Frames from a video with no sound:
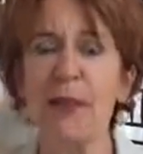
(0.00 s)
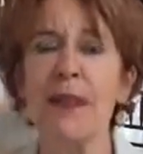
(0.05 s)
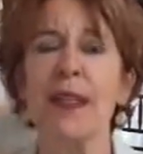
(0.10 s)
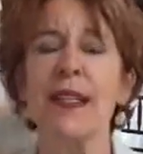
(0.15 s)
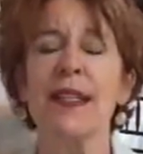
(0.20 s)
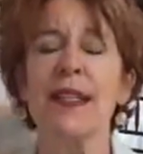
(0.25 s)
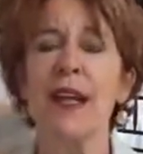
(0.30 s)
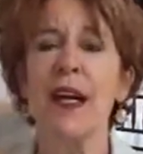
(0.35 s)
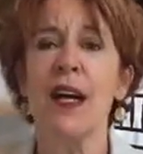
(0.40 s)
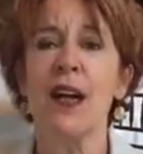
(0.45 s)

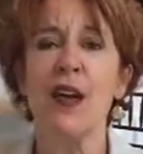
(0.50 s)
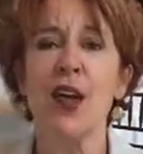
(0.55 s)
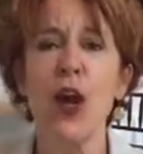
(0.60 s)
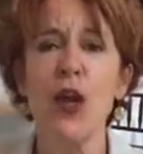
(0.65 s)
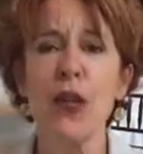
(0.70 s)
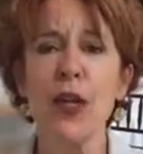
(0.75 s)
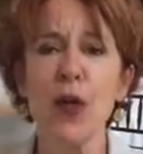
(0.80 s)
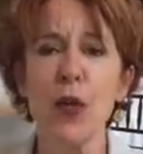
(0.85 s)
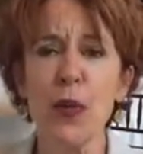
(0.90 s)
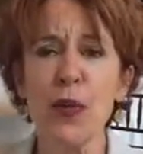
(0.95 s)
And oh,
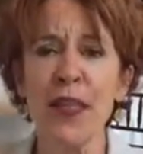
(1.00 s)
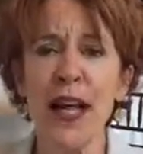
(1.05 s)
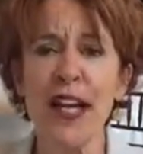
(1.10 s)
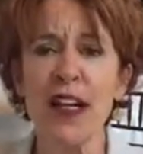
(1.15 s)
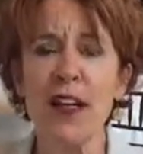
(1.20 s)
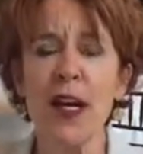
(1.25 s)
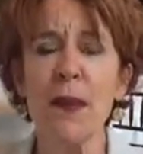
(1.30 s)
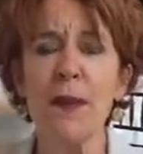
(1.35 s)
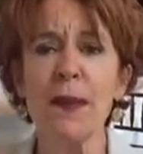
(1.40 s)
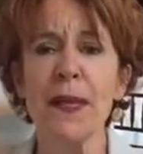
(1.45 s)
you're with that
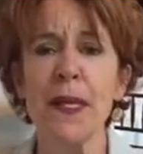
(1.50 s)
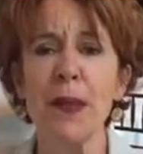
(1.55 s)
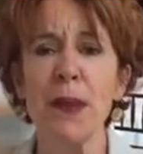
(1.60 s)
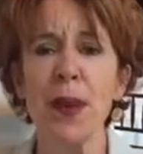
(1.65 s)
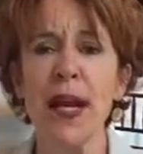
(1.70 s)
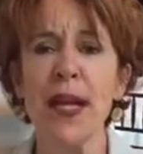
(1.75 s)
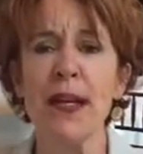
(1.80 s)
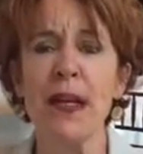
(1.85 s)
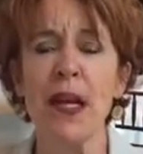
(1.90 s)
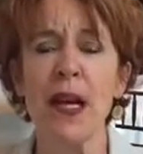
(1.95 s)
company,
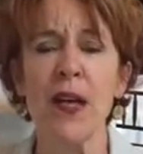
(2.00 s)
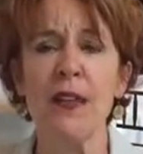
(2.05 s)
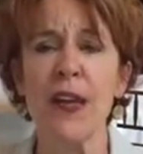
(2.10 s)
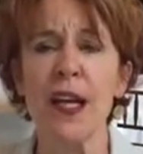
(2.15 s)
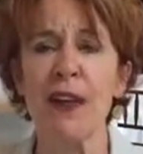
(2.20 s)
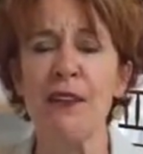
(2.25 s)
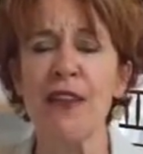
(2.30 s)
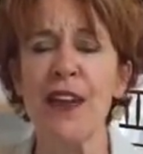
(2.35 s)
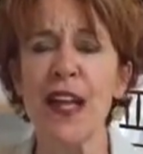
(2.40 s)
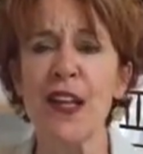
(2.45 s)
right? Uh,
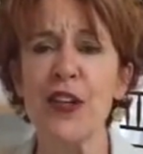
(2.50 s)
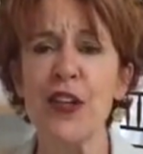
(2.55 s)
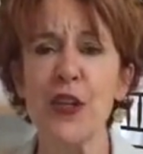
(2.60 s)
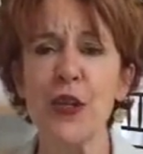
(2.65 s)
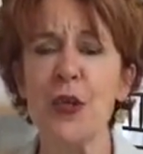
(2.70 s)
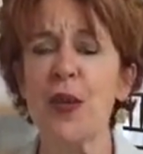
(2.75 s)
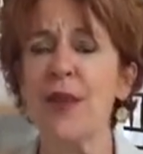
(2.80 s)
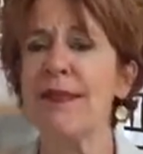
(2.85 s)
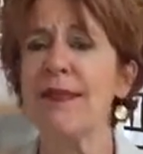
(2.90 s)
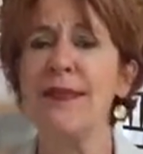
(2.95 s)
the a
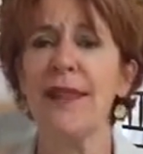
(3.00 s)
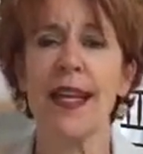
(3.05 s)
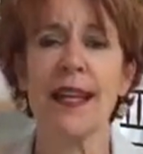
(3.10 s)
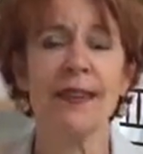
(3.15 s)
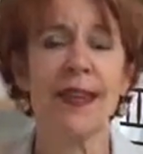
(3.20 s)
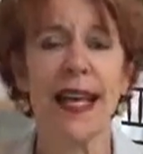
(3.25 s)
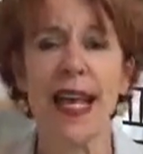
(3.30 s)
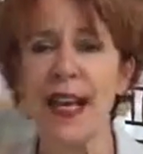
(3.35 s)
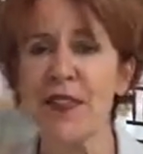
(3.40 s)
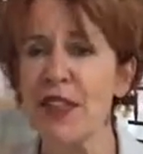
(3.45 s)
venue, and they,
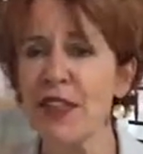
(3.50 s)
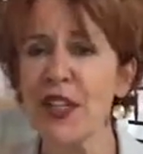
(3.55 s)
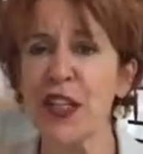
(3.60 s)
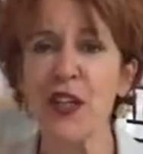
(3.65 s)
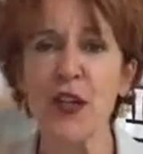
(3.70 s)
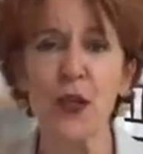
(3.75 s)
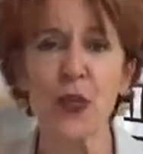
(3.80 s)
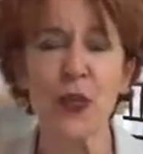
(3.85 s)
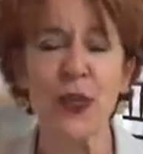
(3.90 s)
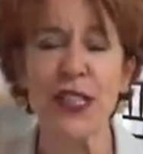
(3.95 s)
they haven't done
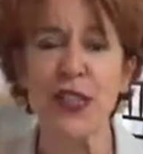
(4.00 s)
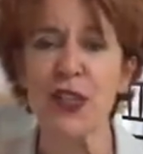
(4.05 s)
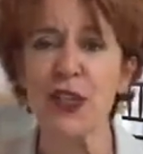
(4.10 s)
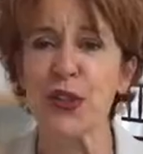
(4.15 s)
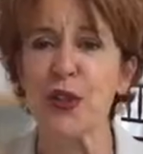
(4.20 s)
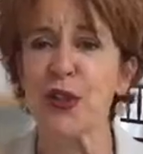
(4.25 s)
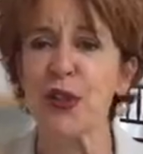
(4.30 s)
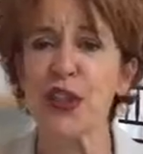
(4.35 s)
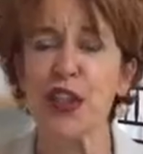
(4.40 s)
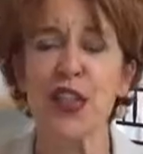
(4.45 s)
their
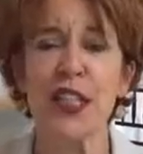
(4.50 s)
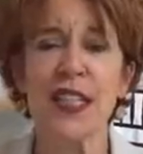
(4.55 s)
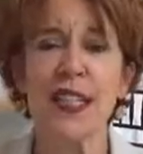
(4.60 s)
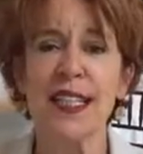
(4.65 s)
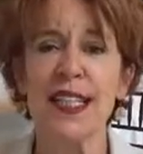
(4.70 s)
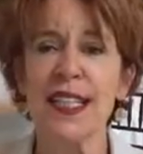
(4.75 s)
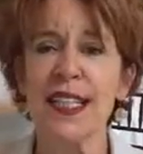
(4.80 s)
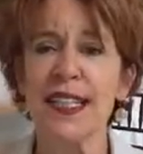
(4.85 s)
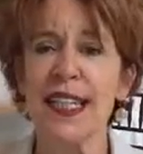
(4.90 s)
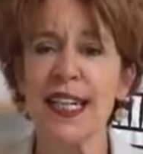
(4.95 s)
research,
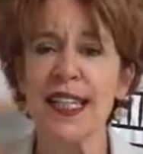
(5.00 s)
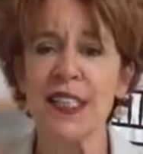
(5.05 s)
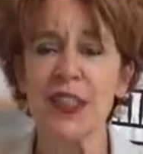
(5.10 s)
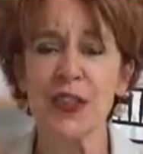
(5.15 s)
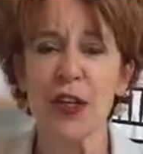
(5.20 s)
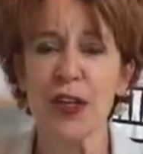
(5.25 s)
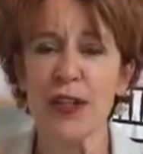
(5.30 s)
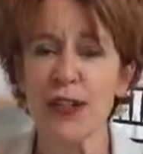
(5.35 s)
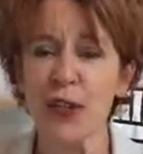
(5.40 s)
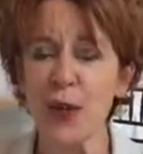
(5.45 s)
they
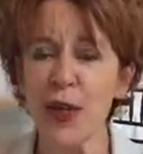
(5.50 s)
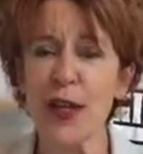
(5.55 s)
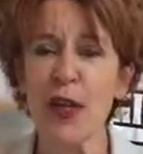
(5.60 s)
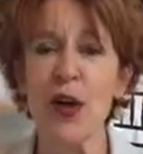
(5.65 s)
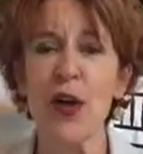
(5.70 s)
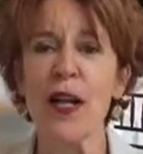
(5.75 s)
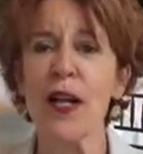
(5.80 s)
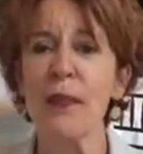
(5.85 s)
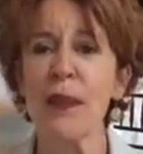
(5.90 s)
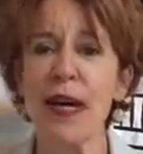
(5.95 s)
start going
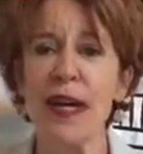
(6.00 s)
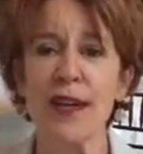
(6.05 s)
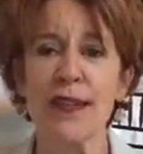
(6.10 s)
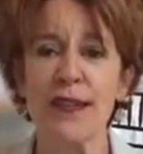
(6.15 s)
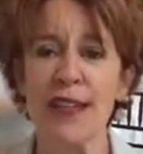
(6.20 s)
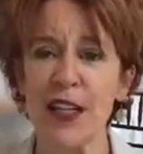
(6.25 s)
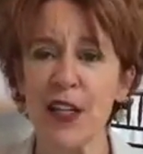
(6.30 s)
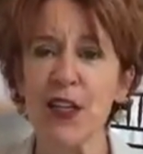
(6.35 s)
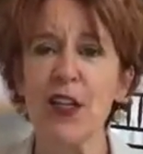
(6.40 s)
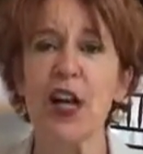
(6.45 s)
on about
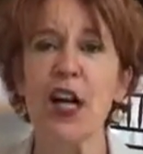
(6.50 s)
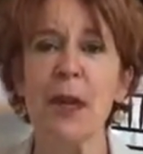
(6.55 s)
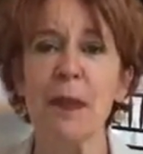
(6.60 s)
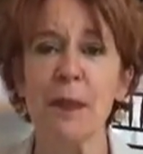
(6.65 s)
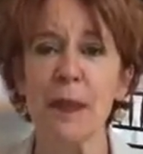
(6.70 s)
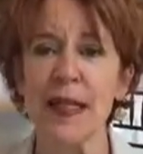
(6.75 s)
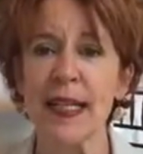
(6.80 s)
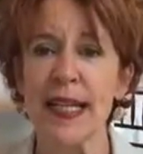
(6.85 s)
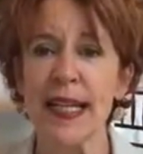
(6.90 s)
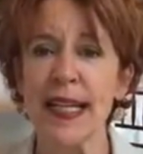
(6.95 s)
their
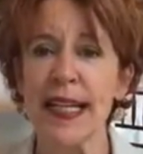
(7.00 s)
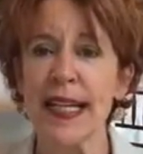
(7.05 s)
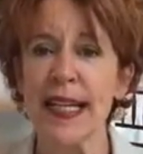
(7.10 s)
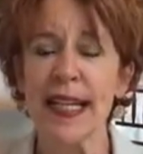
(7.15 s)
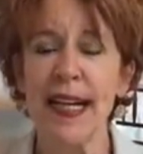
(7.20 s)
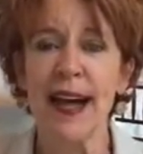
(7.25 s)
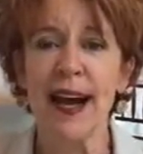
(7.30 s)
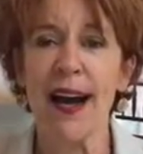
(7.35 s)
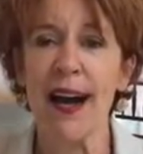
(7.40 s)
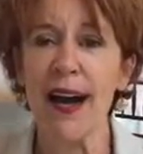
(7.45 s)
company
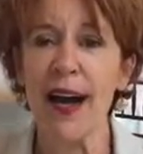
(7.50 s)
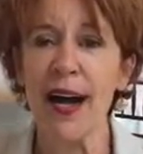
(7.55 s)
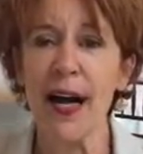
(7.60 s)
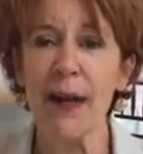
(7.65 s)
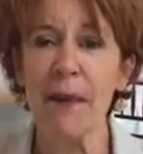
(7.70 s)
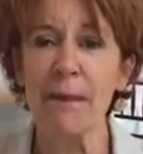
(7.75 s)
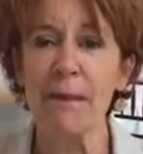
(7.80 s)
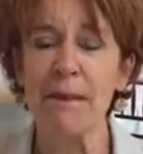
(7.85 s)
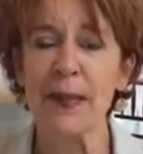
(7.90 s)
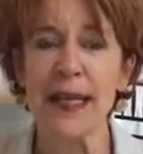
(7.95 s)

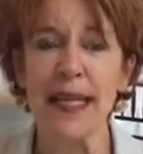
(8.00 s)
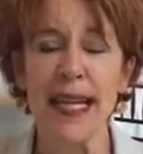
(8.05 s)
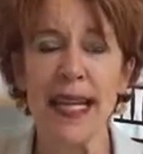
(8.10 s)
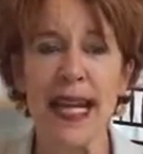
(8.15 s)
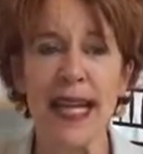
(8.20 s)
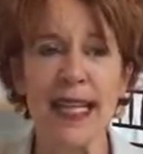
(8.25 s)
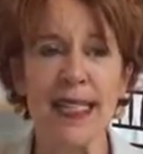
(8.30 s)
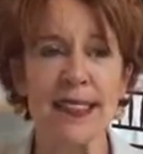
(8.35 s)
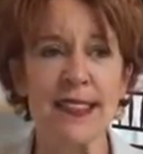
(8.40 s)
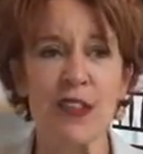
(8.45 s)
um,
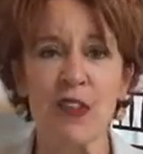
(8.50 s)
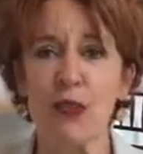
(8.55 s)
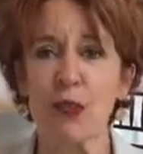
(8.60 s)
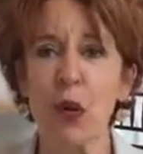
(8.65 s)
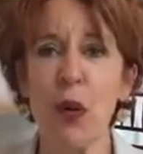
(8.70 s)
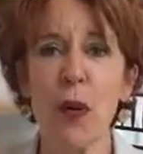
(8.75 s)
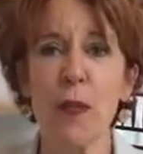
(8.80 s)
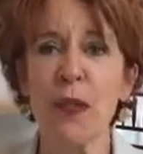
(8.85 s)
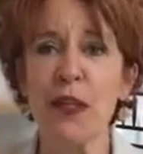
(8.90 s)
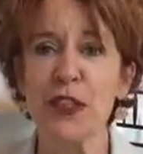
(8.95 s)
and
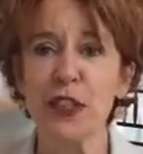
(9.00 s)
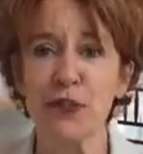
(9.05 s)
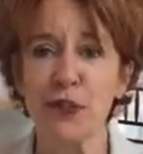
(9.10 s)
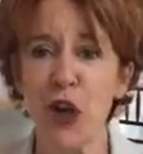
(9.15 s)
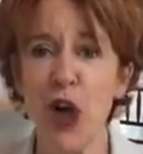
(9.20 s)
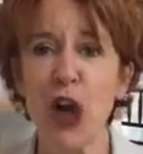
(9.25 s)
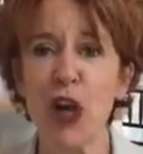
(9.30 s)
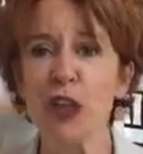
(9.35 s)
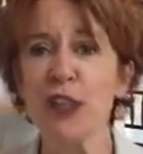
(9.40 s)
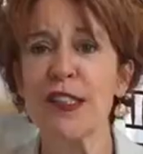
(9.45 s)
throw a bunch of
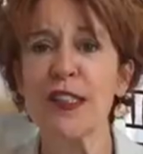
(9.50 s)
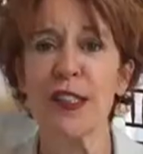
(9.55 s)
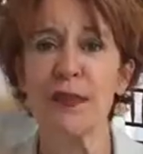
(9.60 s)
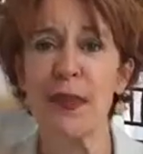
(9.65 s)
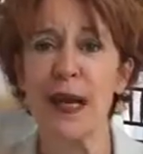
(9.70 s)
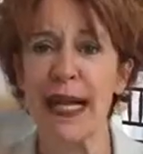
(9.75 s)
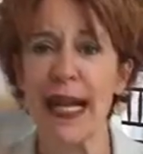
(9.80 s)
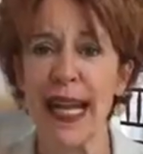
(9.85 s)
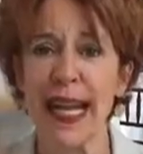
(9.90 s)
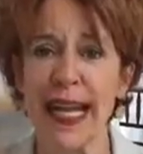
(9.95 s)
cards in
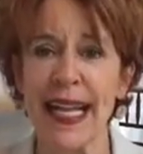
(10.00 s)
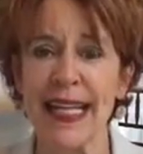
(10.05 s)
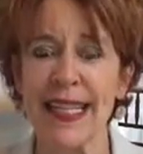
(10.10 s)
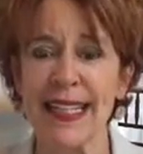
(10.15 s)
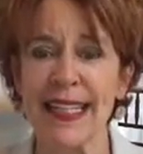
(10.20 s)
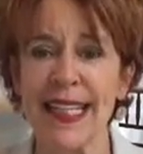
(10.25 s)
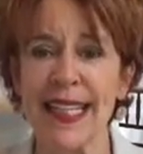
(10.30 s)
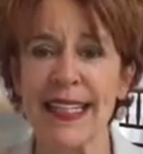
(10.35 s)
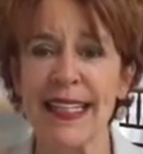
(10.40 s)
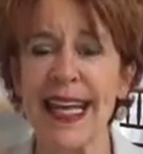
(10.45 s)
my
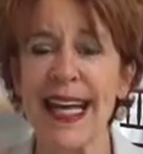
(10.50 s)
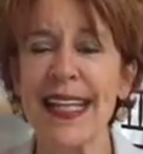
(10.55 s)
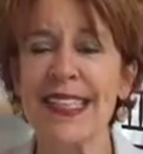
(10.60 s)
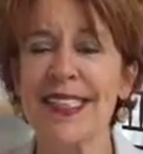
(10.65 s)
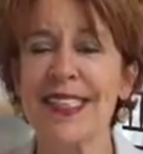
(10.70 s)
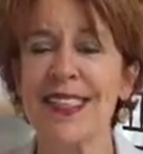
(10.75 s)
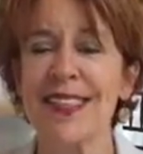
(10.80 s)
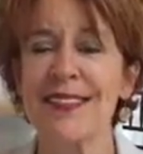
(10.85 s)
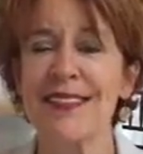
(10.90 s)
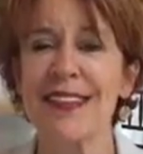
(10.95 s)
hand. And
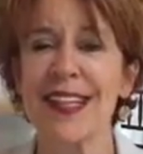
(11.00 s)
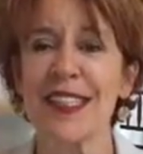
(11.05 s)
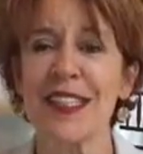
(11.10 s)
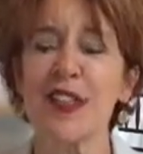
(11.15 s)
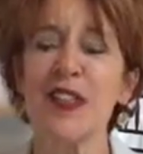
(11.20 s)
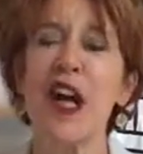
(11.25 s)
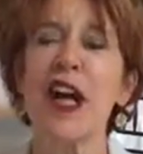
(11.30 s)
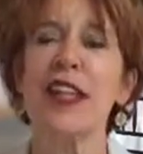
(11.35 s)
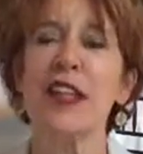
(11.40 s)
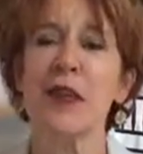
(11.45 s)
that's, that's
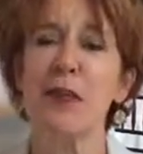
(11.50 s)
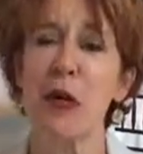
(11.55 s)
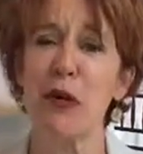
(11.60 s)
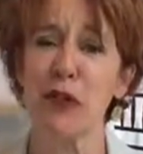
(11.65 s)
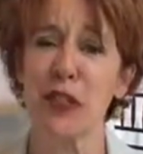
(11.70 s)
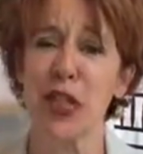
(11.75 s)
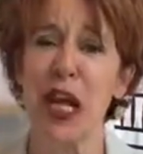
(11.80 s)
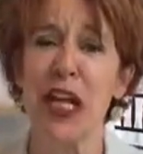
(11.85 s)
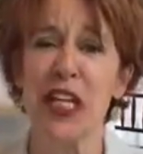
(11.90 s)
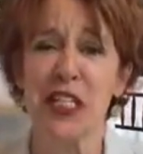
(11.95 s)
not the
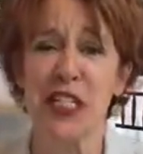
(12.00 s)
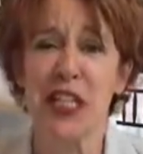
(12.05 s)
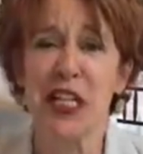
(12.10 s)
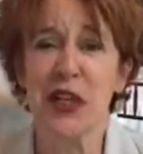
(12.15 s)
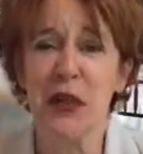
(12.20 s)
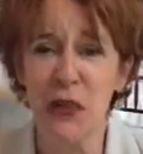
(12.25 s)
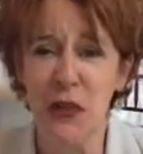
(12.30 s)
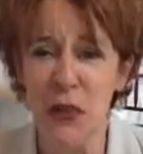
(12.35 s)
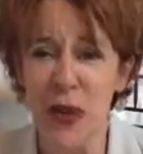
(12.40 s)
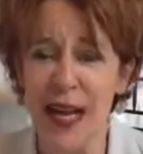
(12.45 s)
most
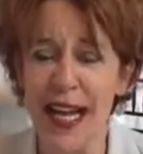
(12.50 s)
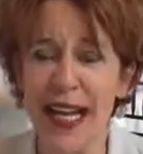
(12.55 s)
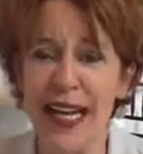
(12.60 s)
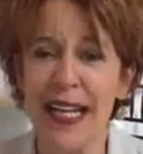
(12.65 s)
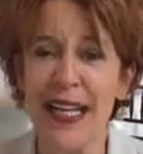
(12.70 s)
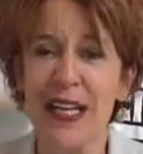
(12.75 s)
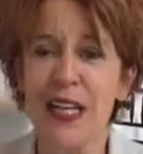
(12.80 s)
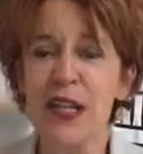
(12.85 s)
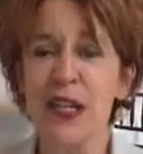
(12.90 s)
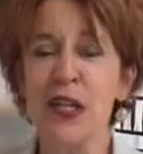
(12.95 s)
ideal
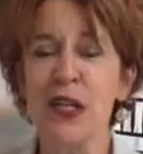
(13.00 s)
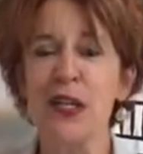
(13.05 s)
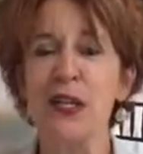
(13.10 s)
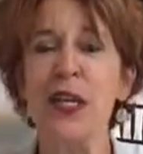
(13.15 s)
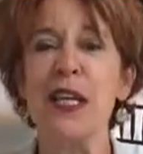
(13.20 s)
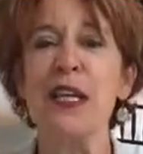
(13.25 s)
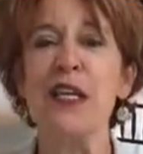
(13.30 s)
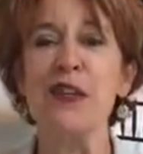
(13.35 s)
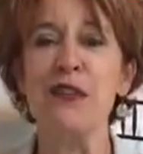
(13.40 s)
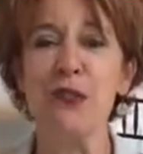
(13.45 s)
way
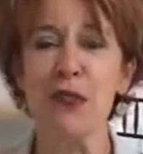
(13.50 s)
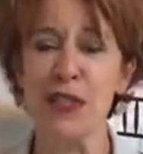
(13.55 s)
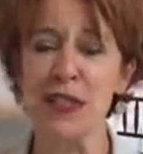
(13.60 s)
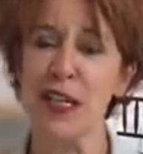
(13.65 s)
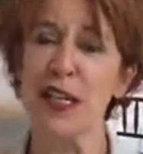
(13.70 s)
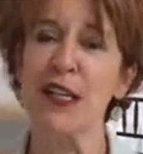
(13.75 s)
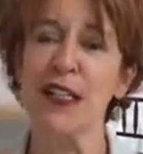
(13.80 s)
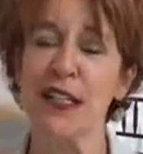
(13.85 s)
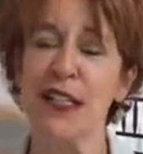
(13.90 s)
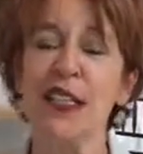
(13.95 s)
to
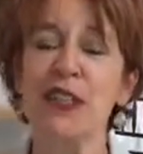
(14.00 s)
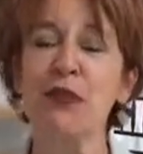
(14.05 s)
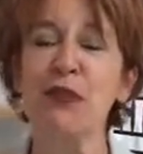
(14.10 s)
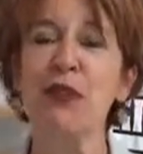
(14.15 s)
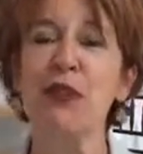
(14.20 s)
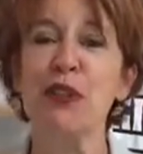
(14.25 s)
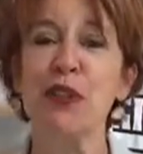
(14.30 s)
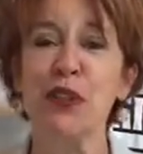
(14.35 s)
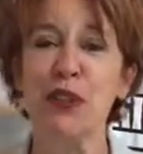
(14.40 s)
introdu- introduce